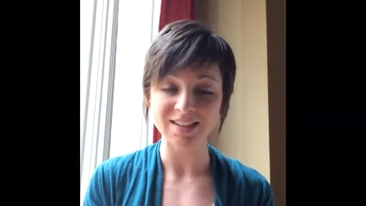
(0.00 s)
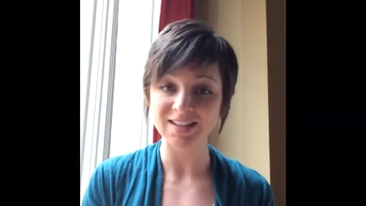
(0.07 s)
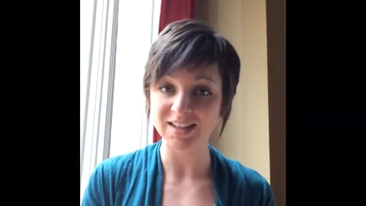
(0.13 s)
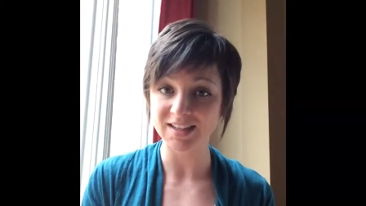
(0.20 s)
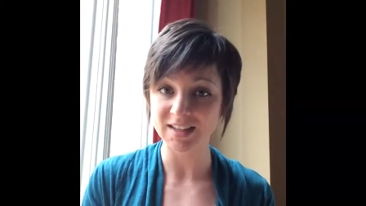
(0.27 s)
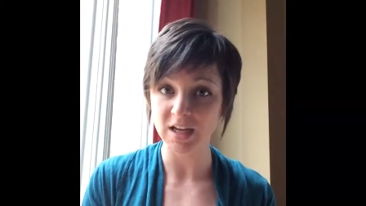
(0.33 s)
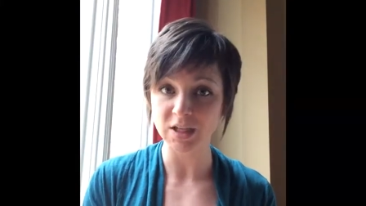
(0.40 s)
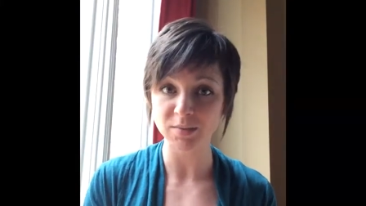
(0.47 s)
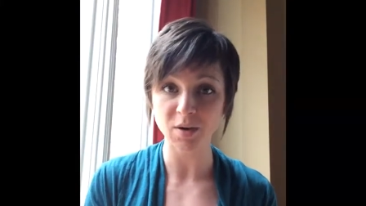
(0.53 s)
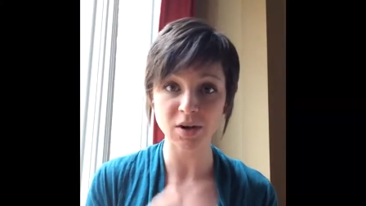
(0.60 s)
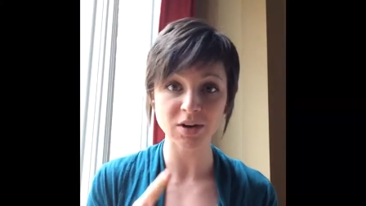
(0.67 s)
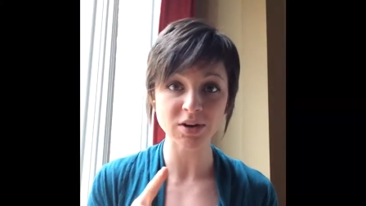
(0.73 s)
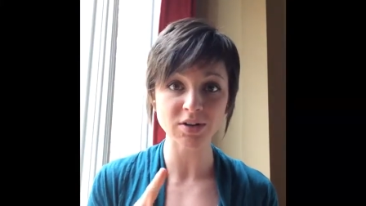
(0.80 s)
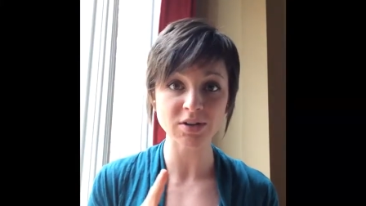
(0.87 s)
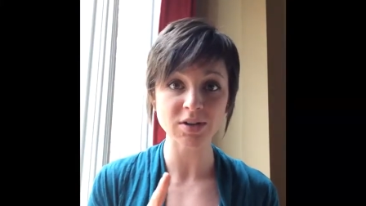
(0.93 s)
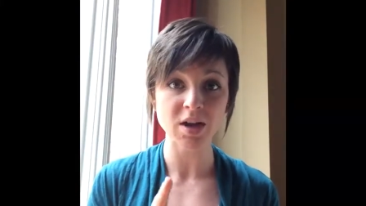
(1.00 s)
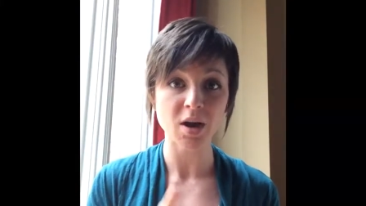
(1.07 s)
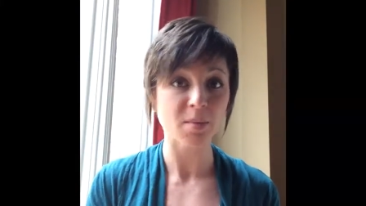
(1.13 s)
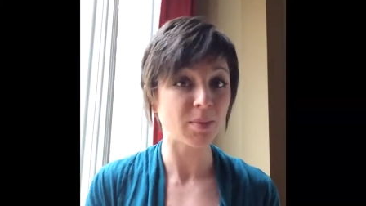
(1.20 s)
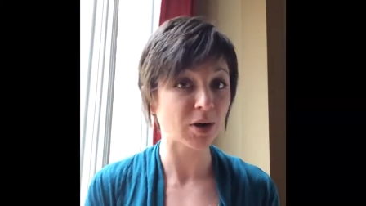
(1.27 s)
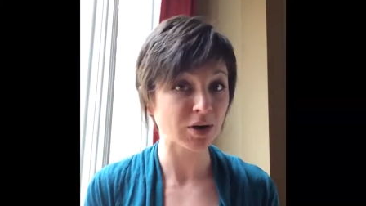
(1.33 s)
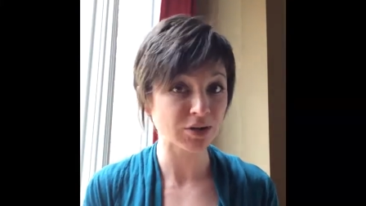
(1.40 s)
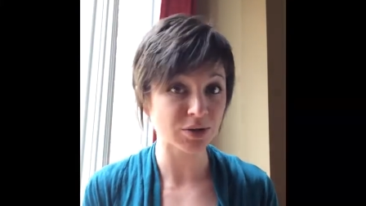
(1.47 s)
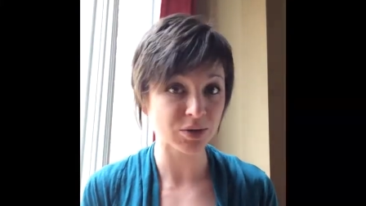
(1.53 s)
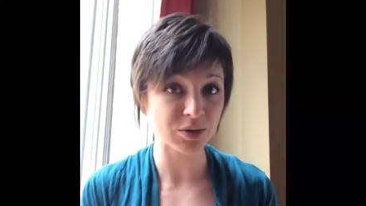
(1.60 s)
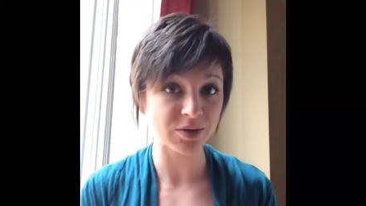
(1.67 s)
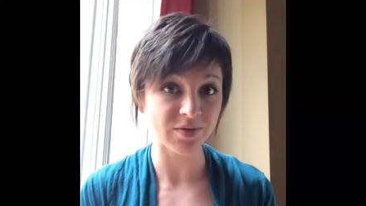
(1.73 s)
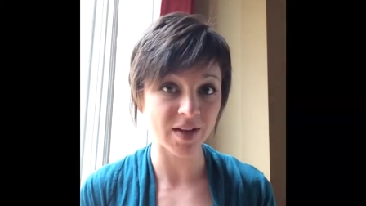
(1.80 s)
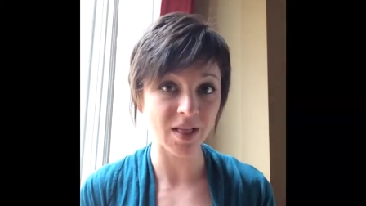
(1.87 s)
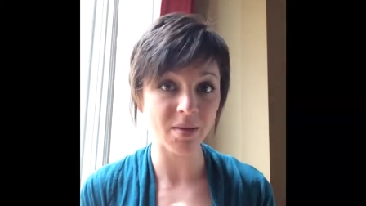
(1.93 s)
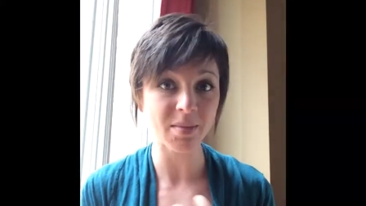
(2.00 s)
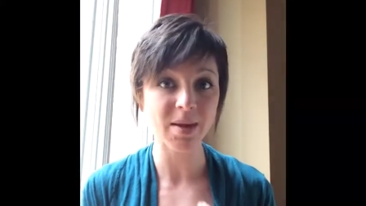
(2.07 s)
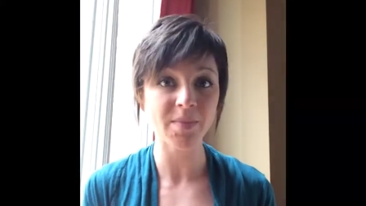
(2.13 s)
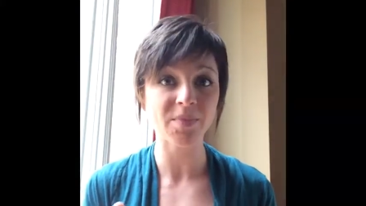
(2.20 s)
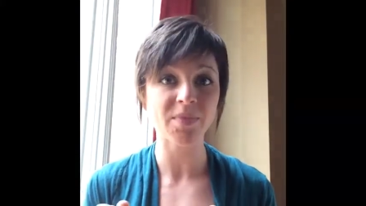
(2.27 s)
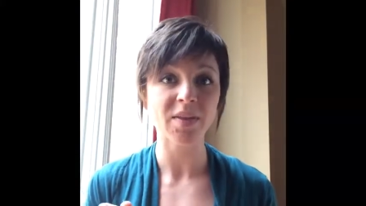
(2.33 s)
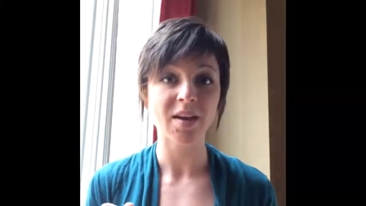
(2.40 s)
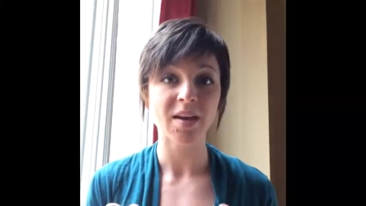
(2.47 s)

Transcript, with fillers: success partners, personal development.